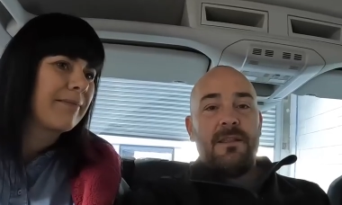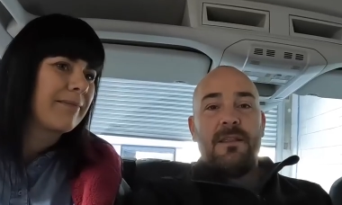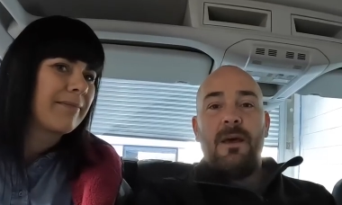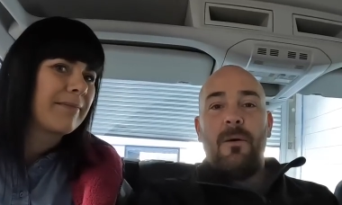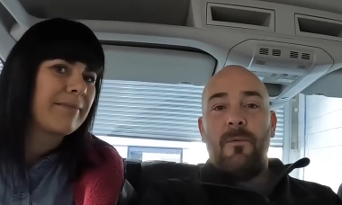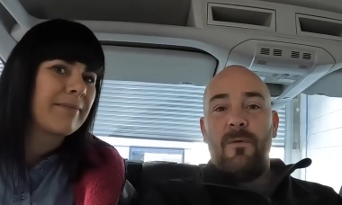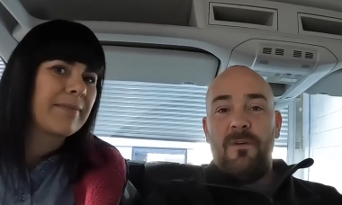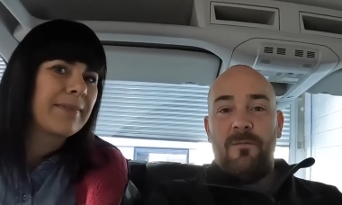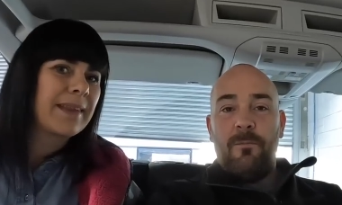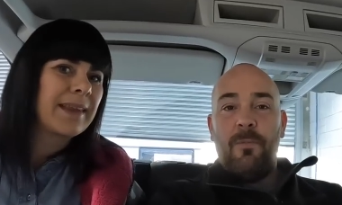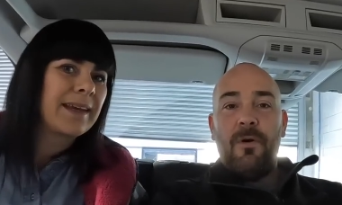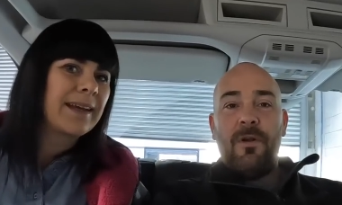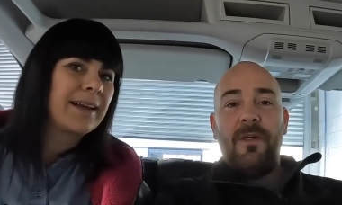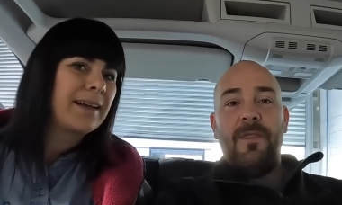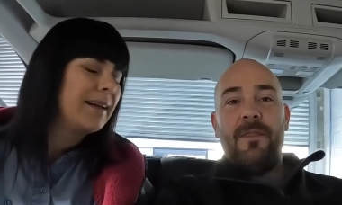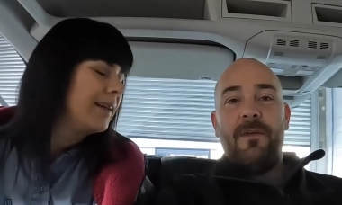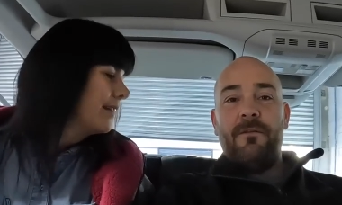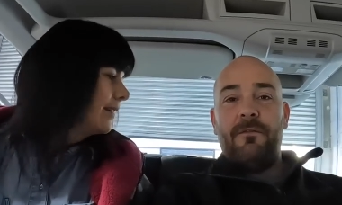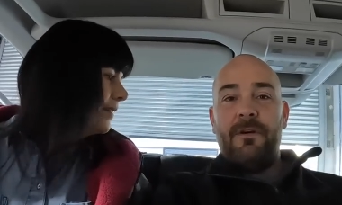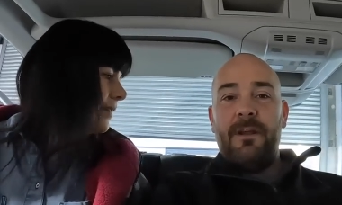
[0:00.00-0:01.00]
Speaker 1: that we've put in
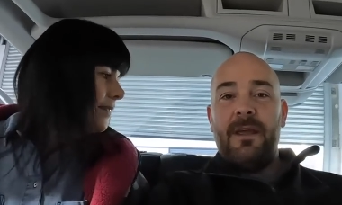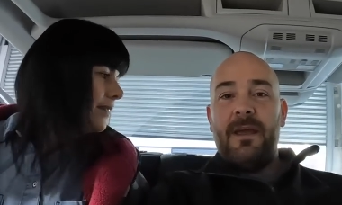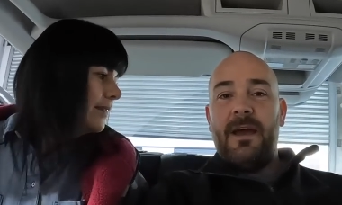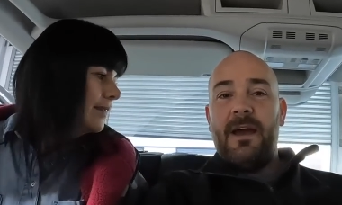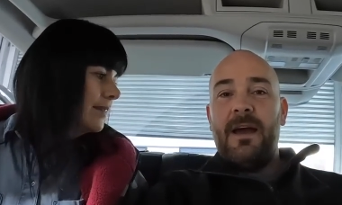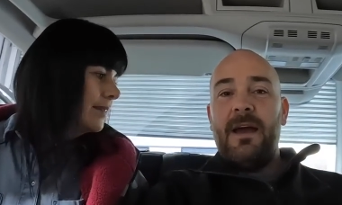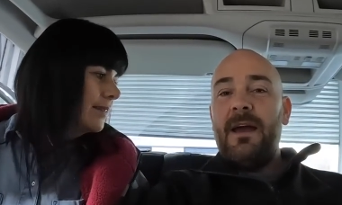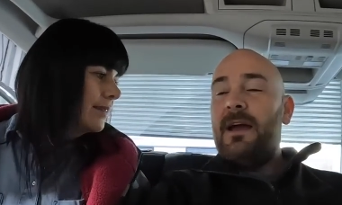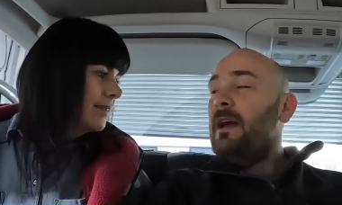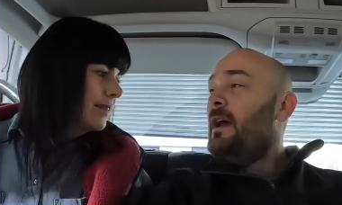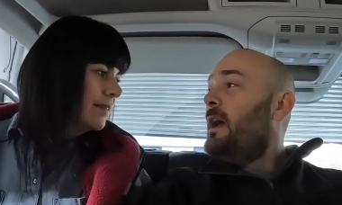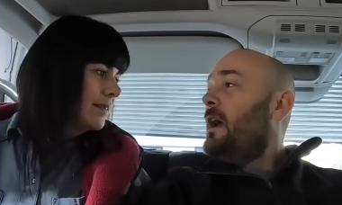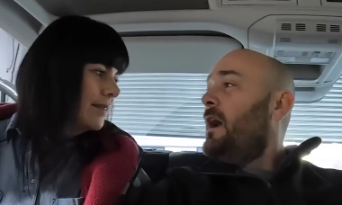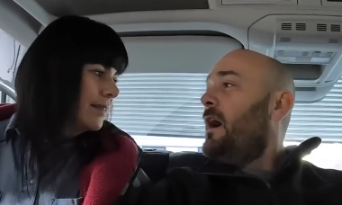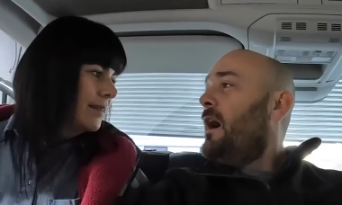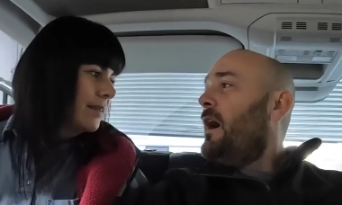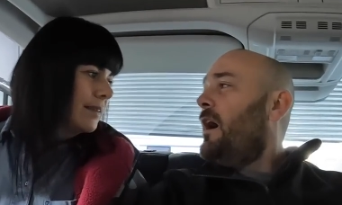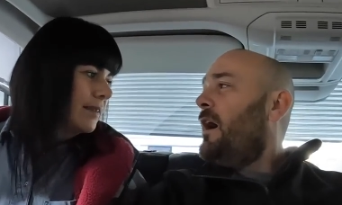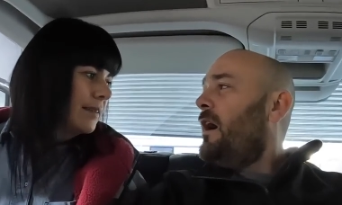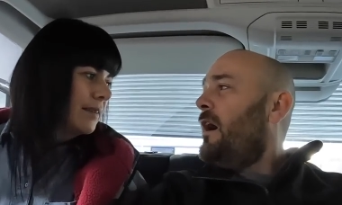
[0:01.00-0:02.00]
the rear
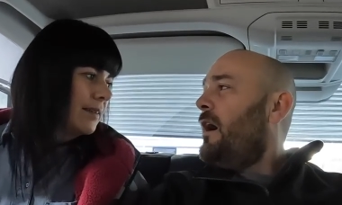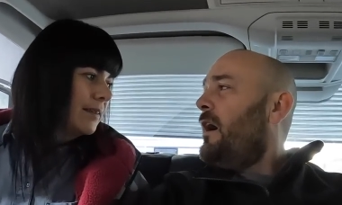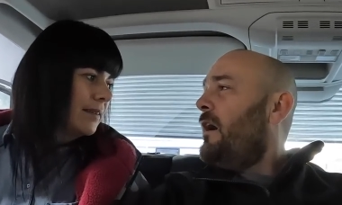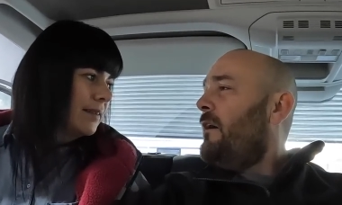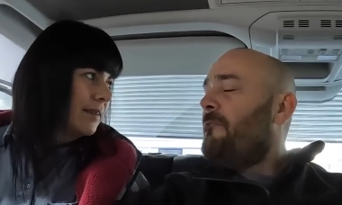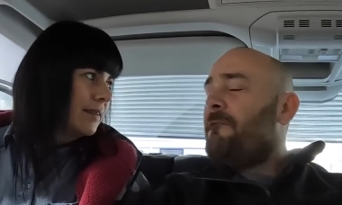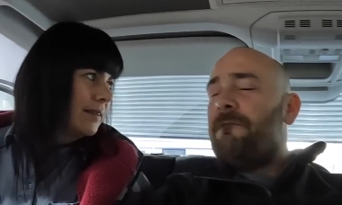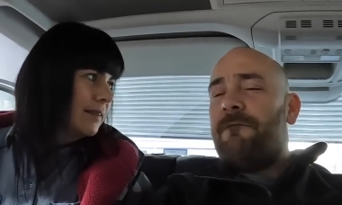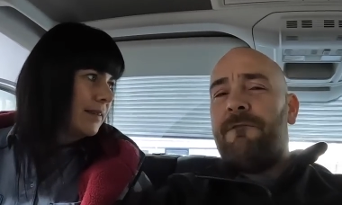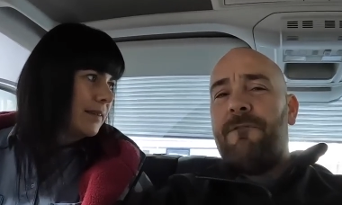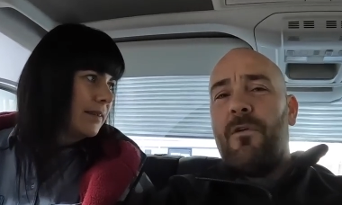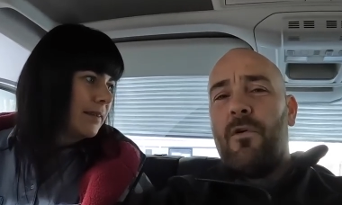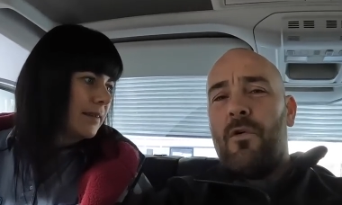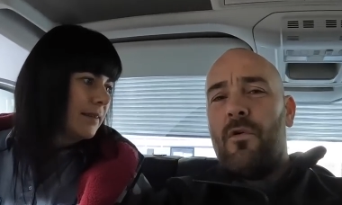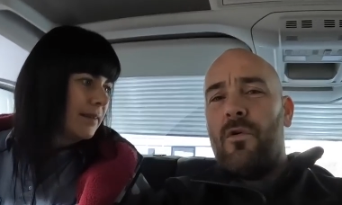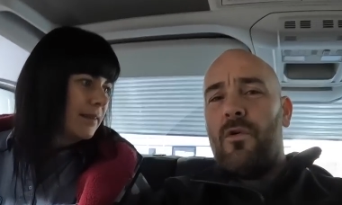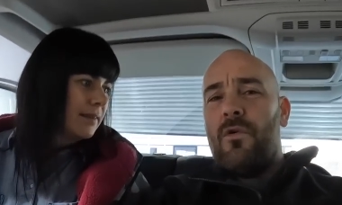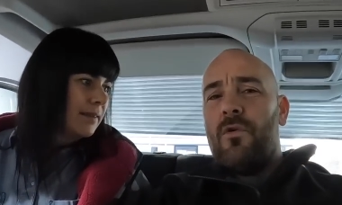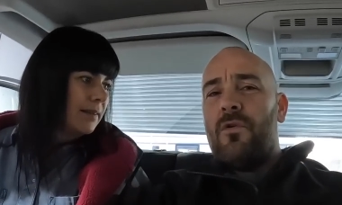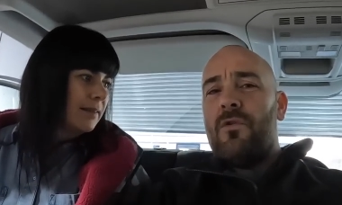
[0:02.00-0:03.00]
are
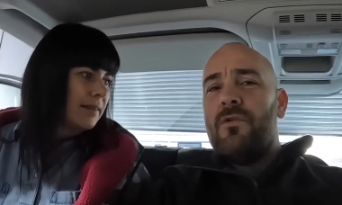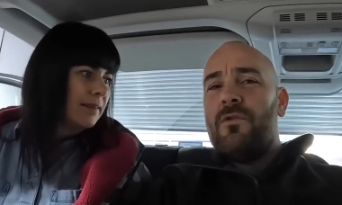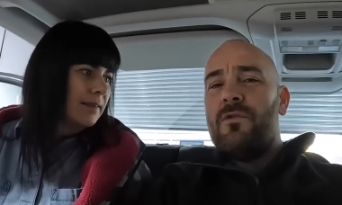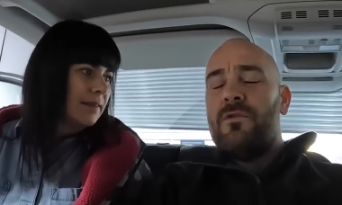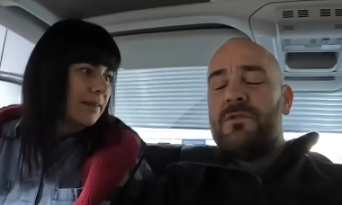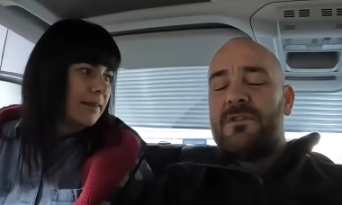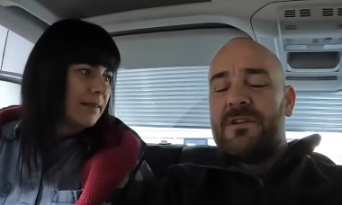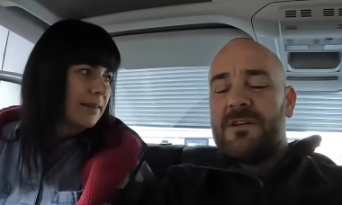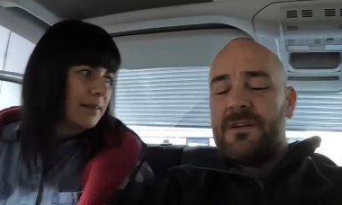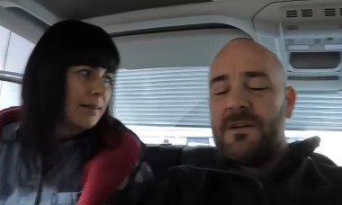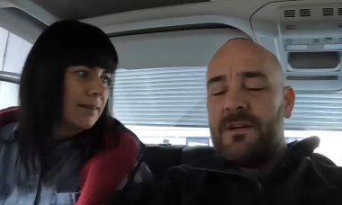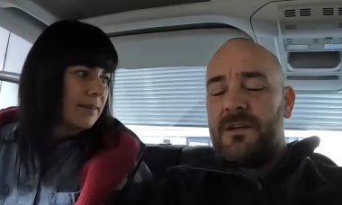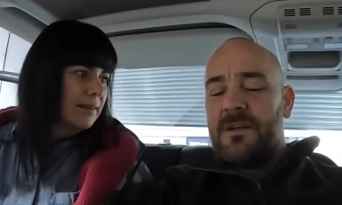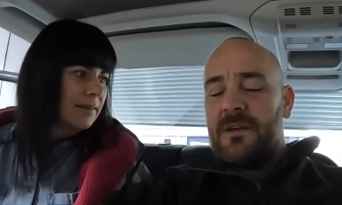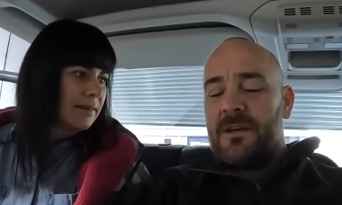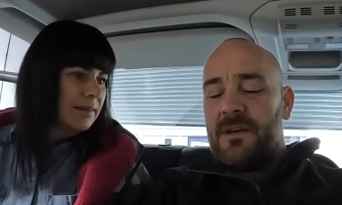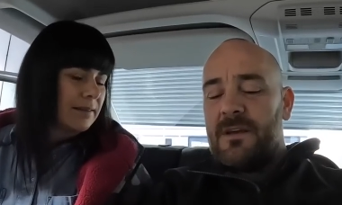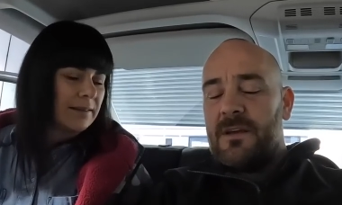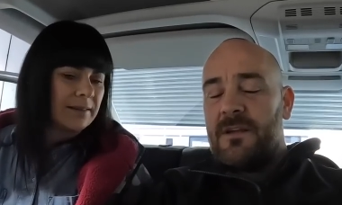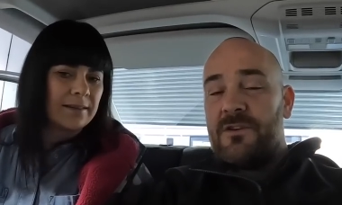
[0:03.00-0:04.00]
Ford
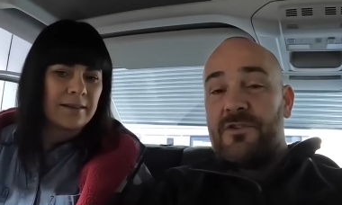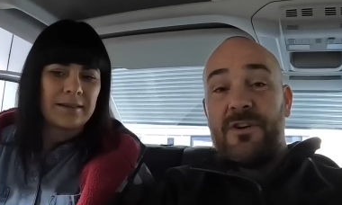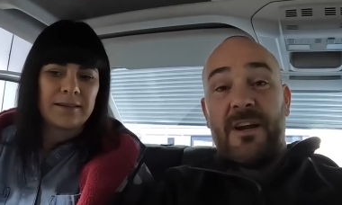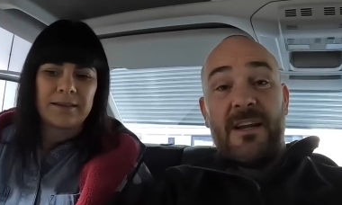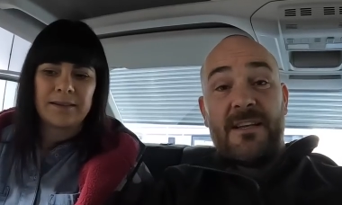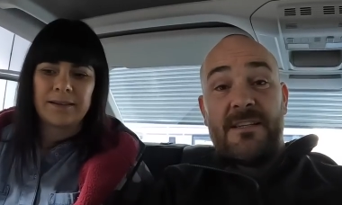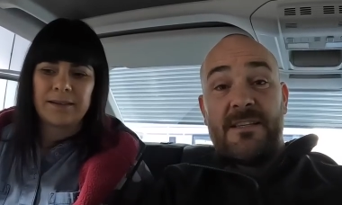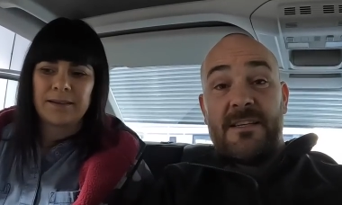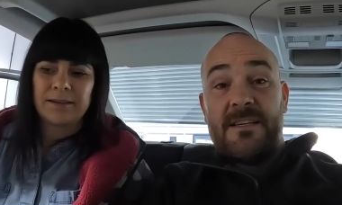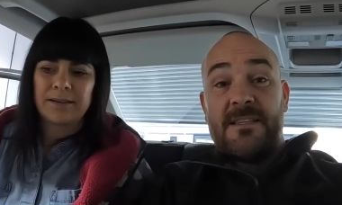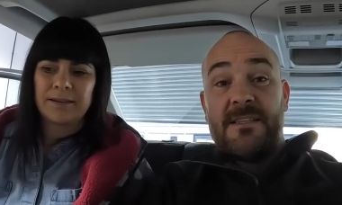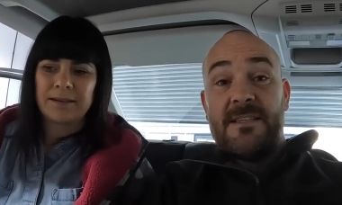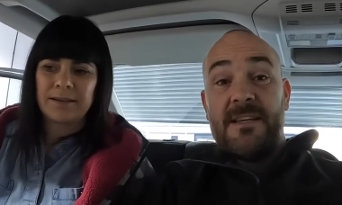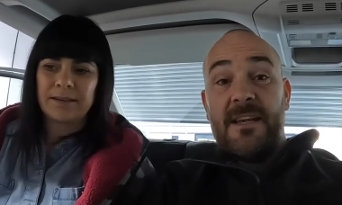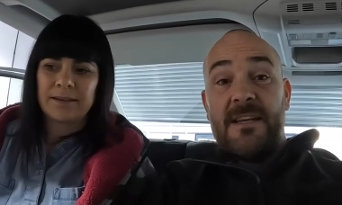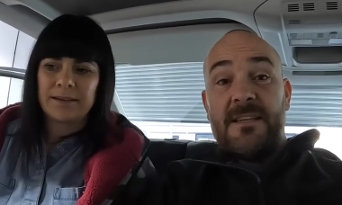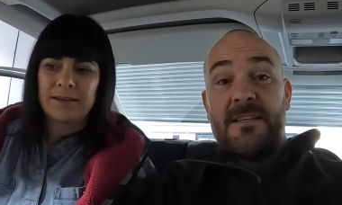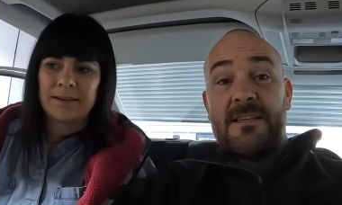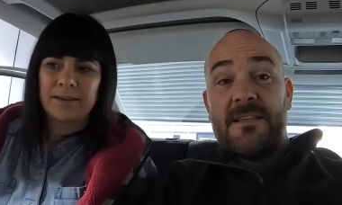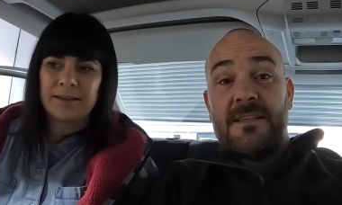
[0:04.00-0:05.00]
Transit
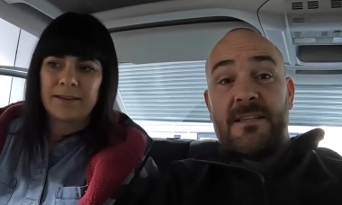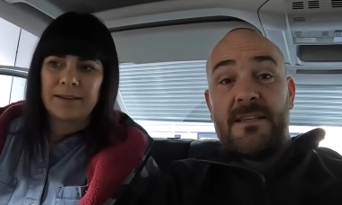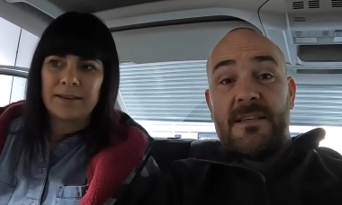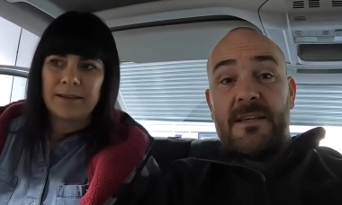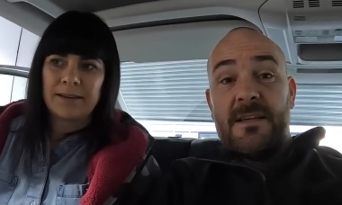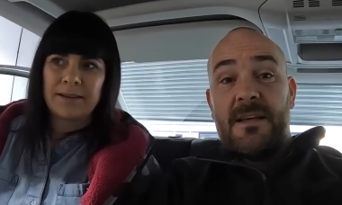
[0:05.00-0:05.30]
seats